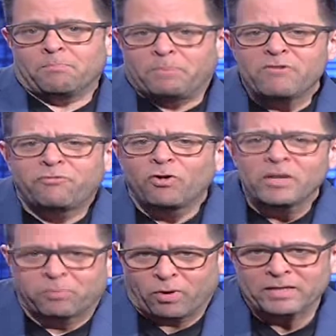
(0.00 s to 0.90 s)
be
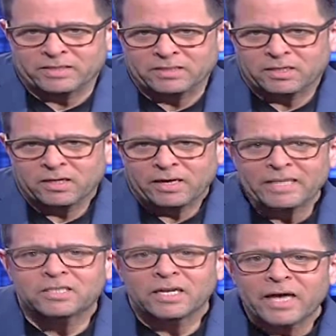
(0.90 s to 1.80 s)
fully present.
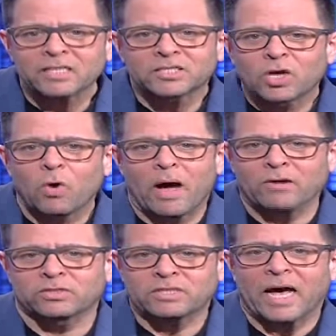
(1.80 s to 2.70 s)
Let's, let us go
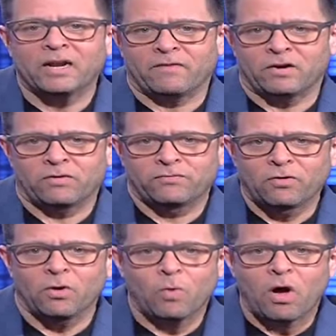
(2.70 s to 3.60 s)
outside of our
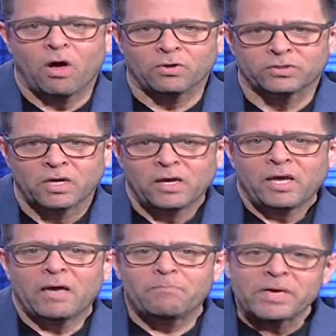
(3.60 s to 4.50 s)
four walls
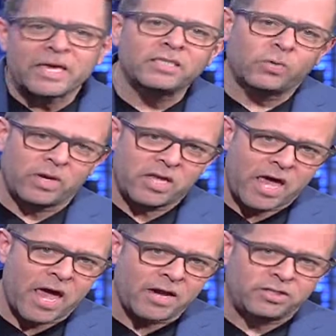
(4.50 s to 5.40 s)
and begin to
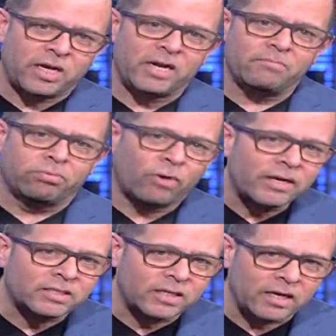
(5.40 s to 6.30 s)
engage in
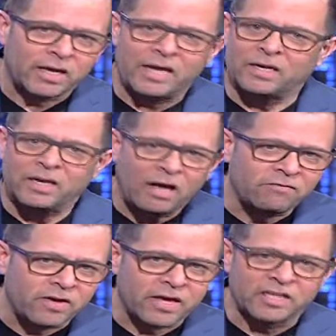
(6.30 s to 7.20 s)
embracing and
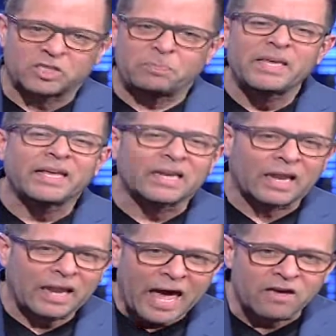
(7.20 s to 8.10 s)
loving and speaking
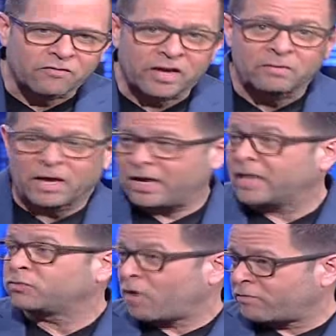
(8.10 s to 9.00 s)
life. And
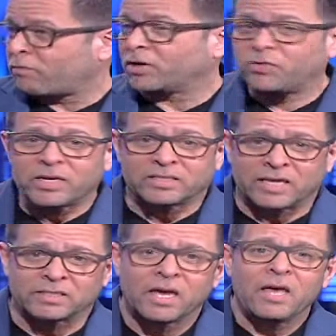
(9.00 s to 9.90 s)
as Reverend Rodriguez
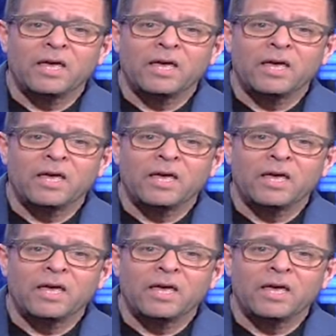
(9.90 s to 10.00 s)
says,